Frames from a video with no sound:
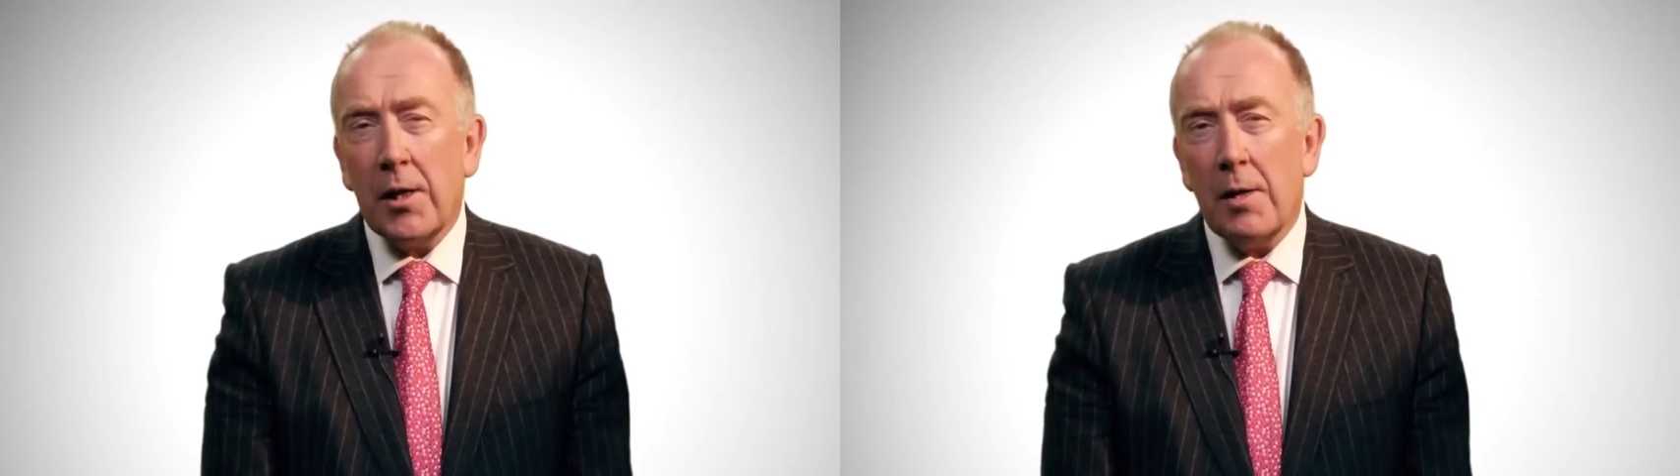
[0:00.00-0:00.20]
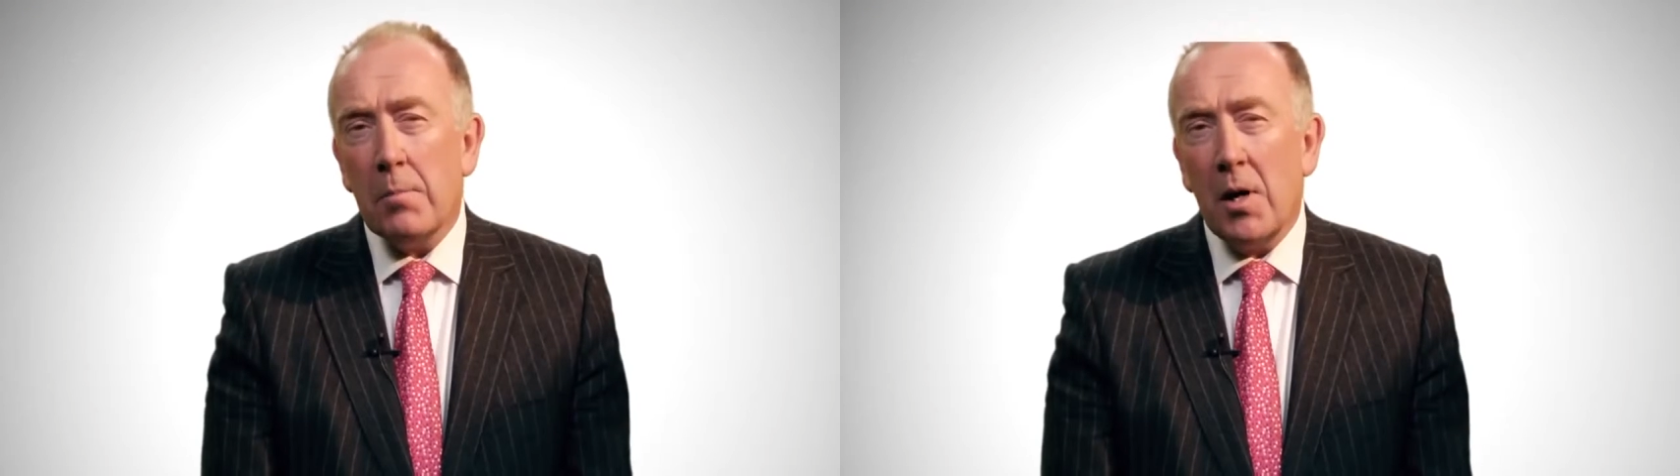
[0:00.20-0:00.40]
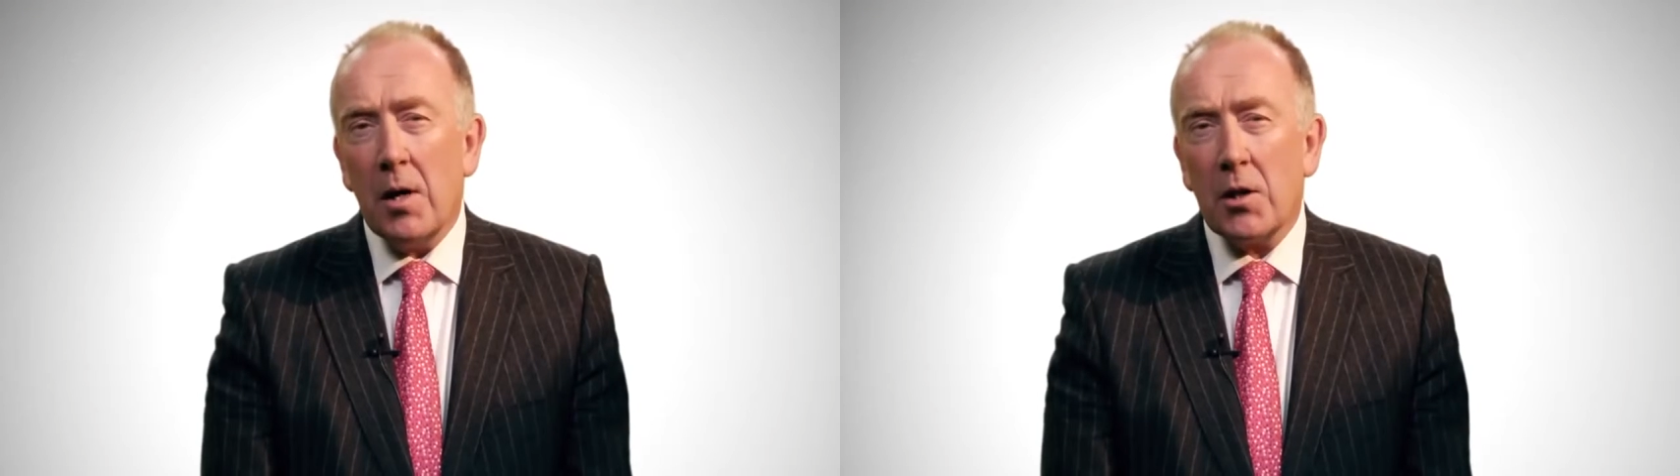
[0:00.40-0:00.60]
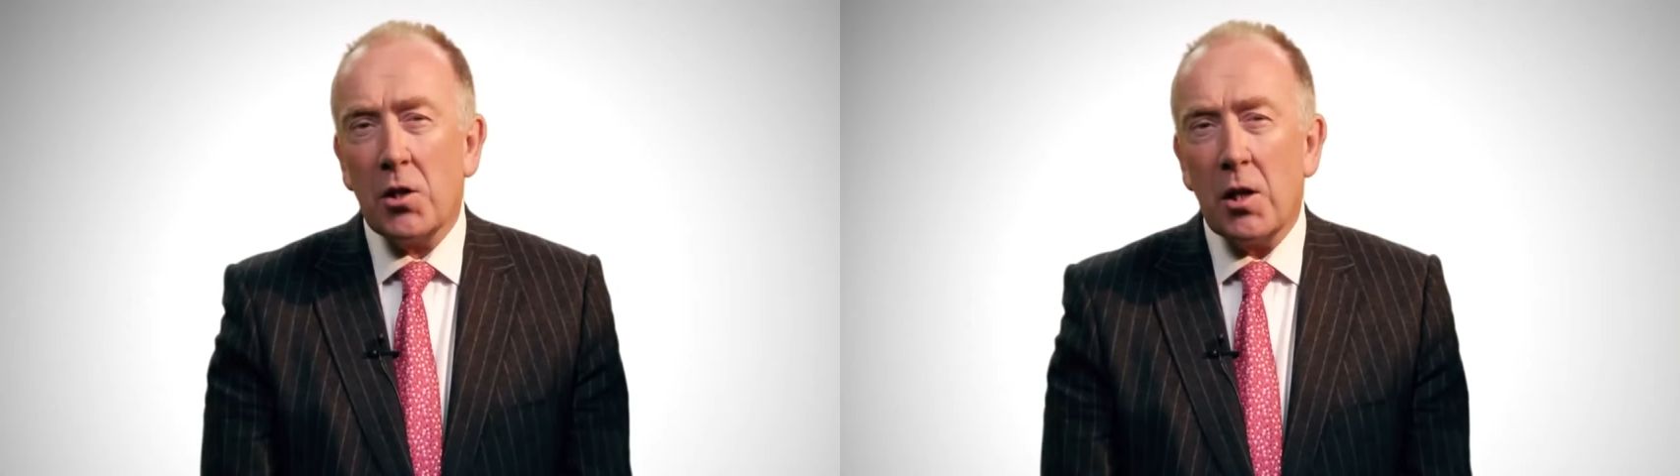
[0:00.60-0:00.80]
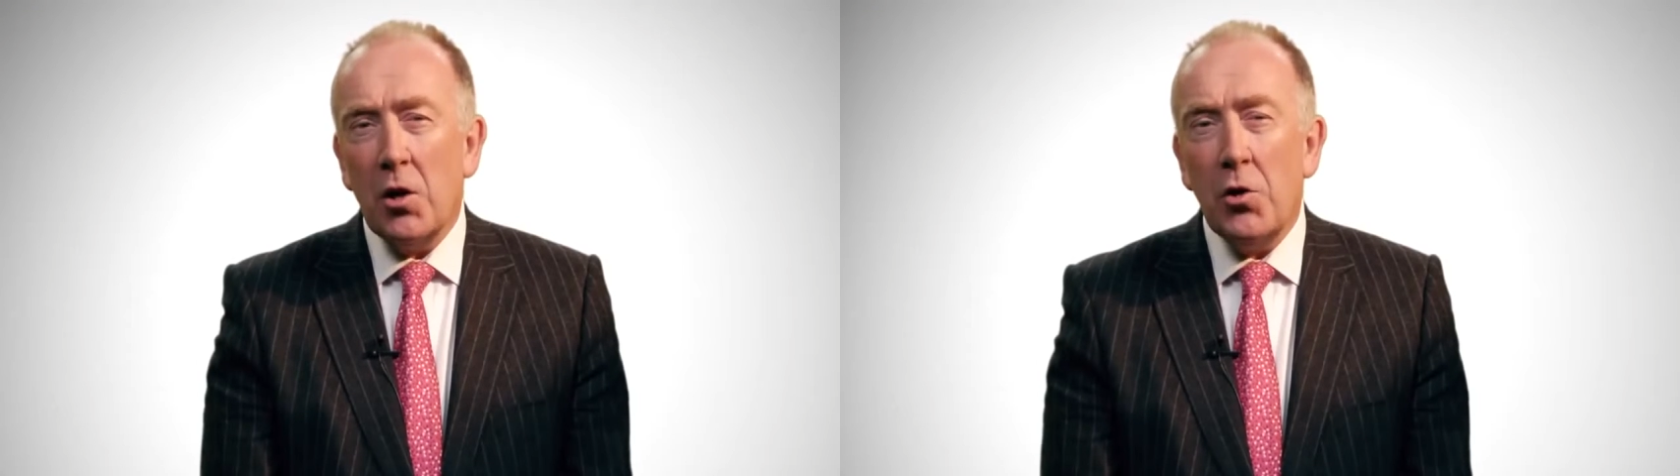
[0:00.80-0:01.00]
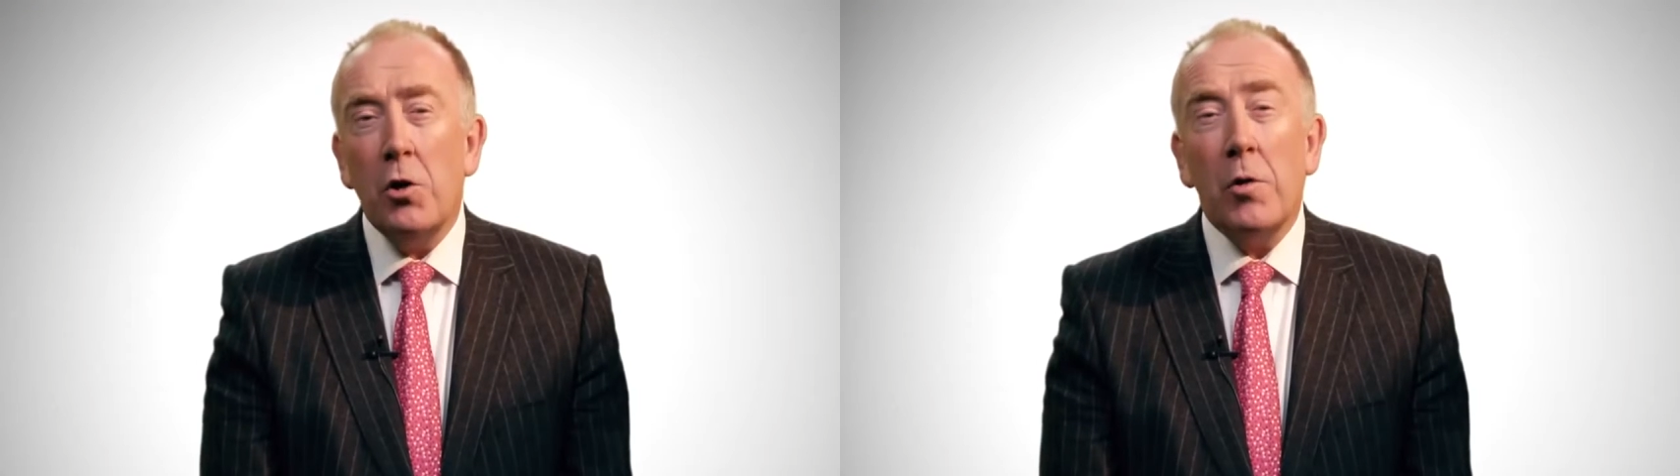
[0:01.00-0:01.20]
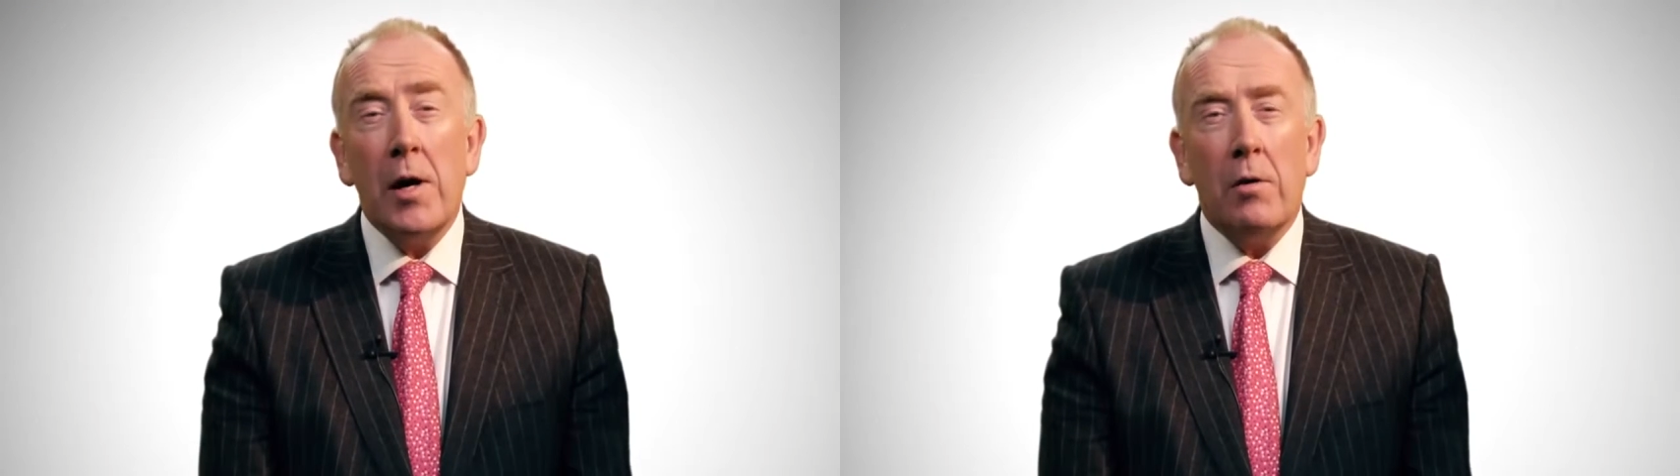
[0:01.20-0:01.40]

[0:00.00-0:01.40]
And I think it marks a new